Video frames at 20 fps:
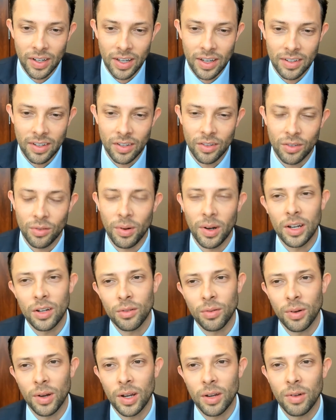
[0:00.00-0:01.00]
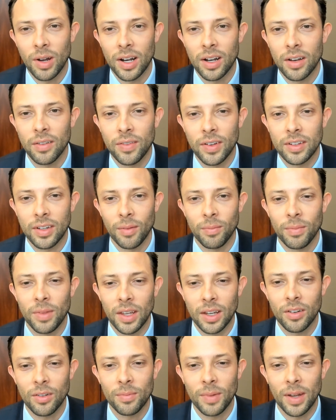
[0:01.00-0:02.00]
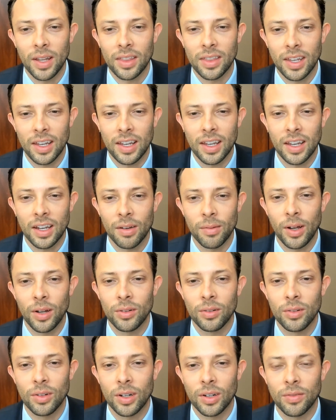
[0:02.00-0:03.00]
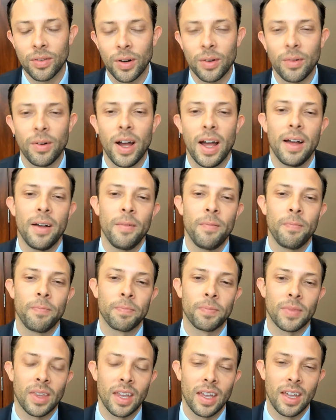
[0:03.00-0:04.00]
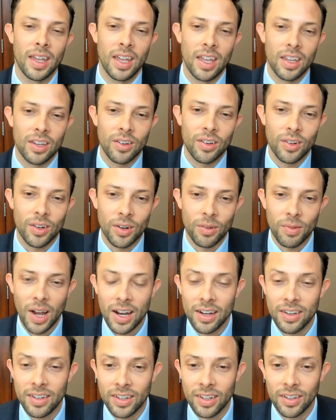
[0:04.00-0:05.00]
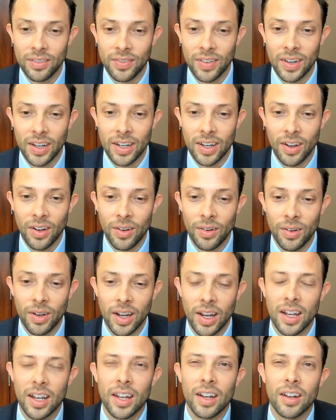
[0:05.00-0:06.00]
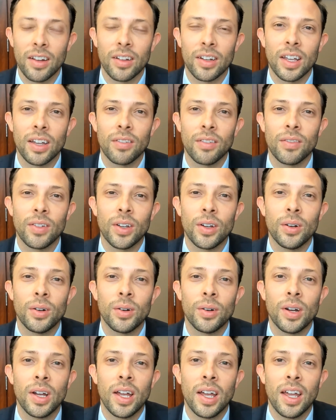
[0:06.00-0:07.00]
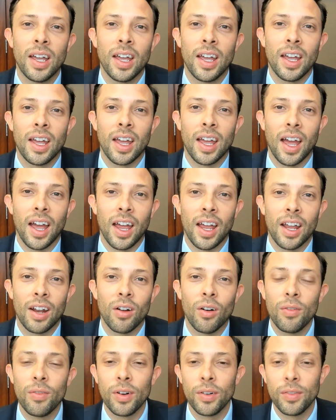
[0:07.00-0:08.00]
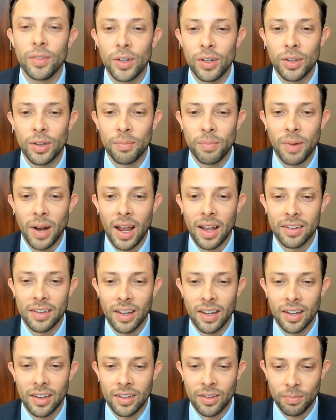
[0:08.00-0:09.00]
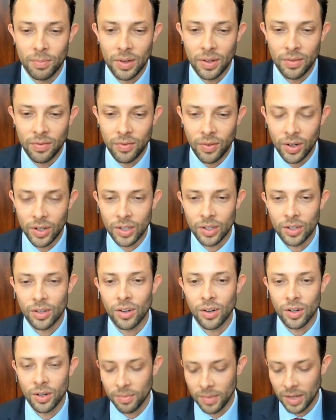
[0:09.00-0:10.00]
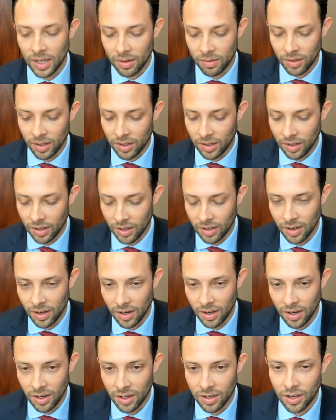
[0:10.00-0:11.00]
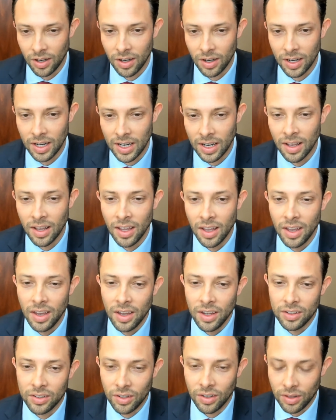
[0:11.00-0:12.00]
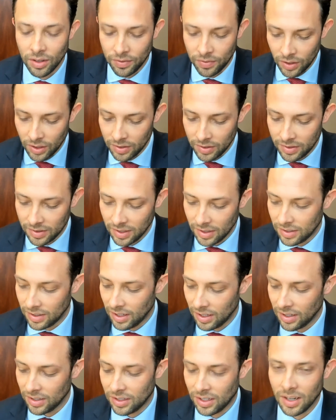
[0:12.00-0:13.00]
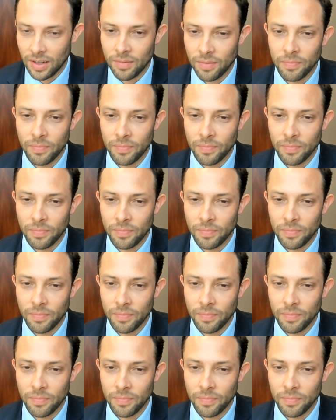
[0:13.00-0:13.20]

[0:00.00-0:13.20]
in 2021. If it's something you've been thinking about doing for a while, you can watch this video and it'll give you an overview of the process before you go to meet with your attorney. So the first decision